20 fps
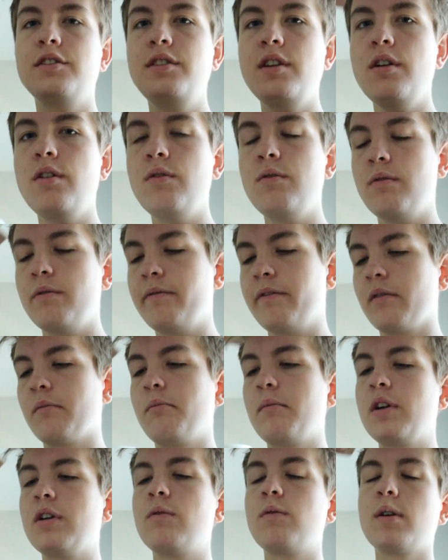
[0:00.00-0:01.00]
So for
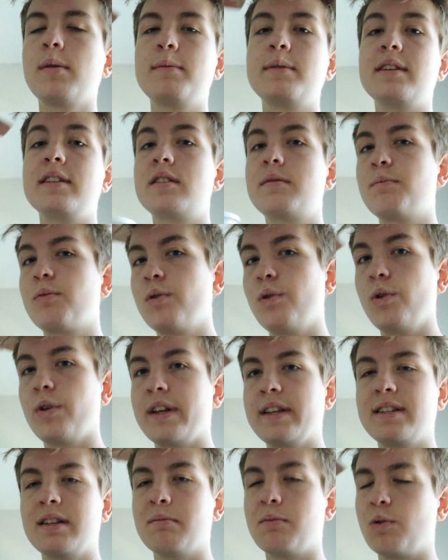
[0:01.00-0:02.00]
mealworms, it's
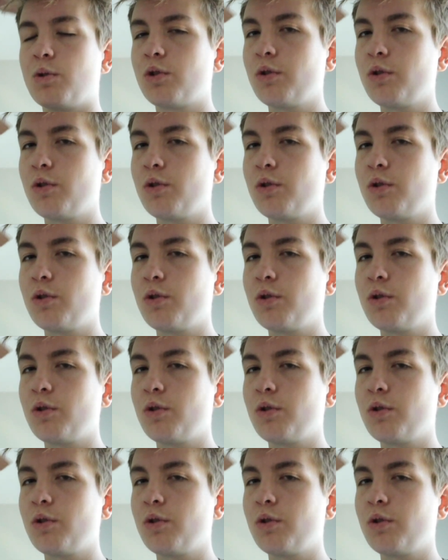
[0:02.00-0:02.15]
pretty simple.